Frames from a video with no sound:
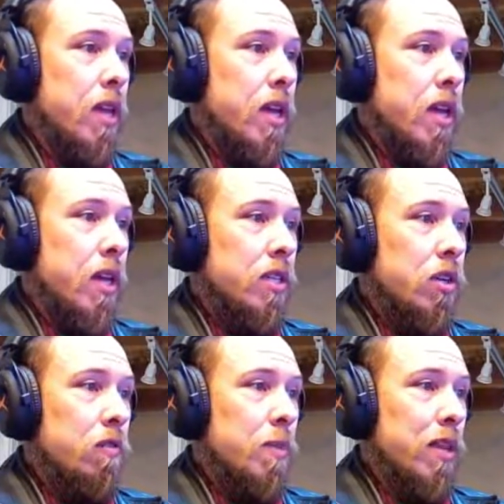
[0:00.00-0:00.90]
It's
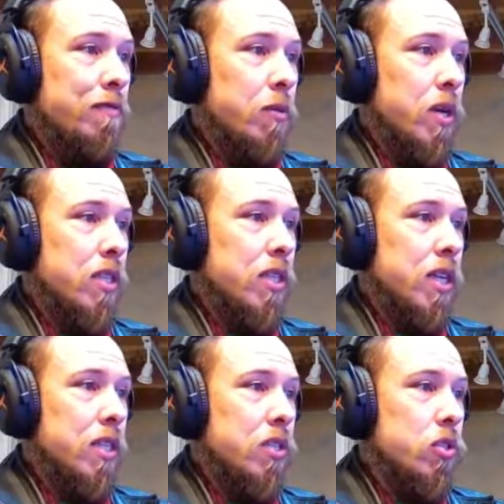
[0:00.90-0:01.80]
over by the forest.
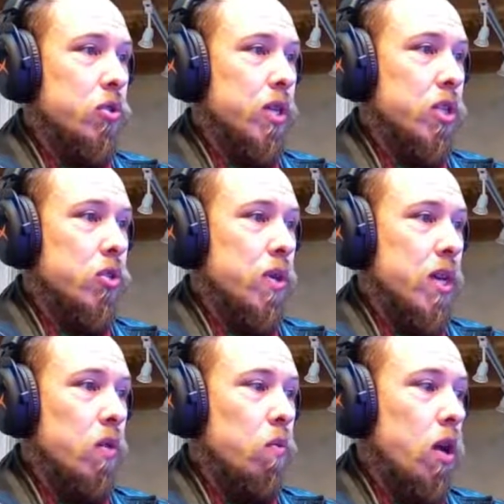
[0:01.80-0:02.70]
It's tree,
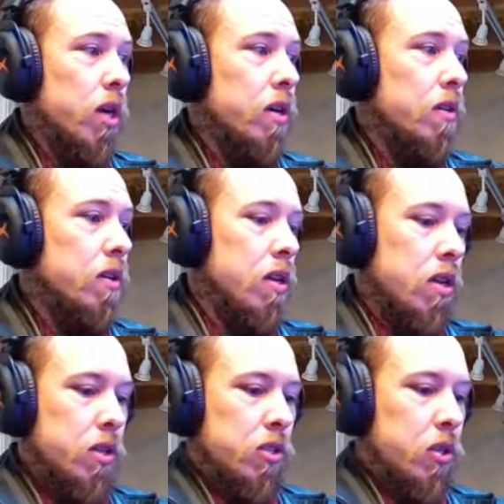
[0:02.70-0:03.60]
tree, water.
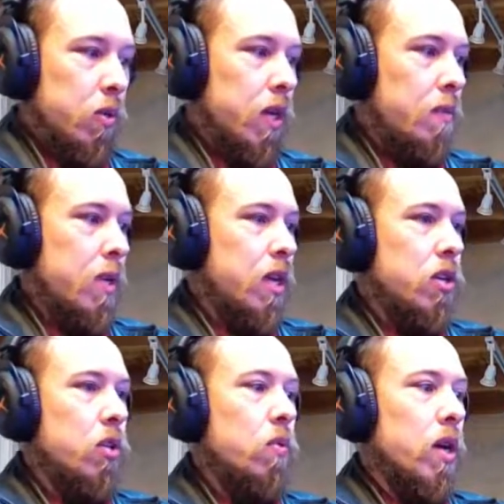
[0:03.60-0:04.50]
So we can make a
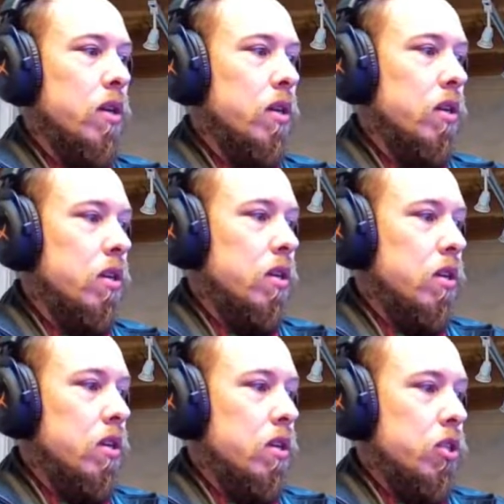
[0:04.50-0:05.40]
new one.
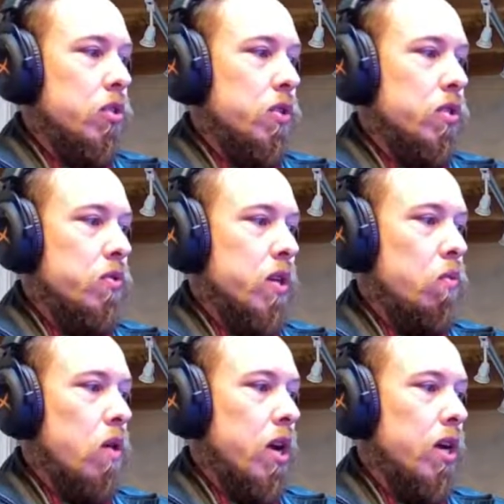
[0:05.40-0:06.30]
Tree, tree,
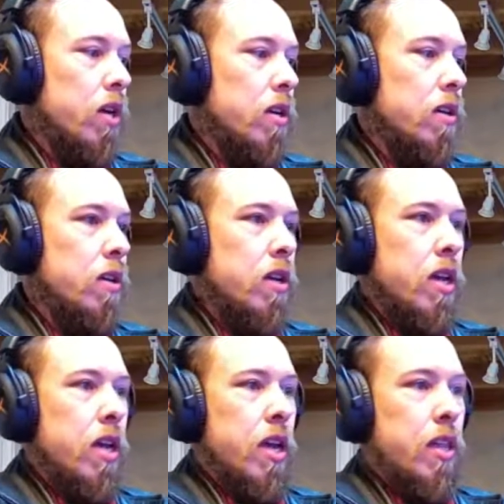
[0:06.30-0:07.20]
water.
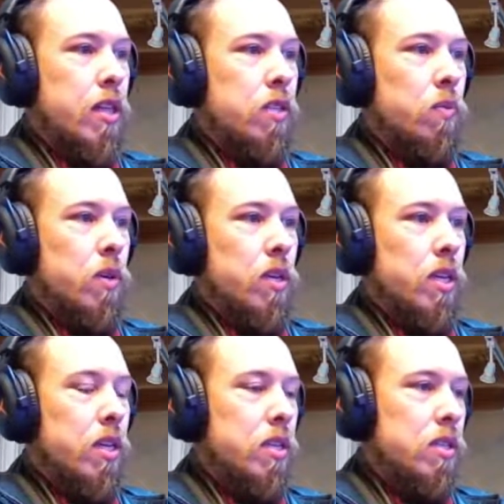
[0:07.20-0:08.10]
And this one
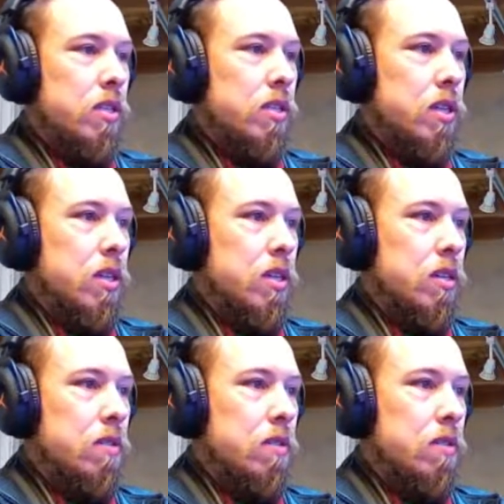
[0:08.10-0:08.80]
is, by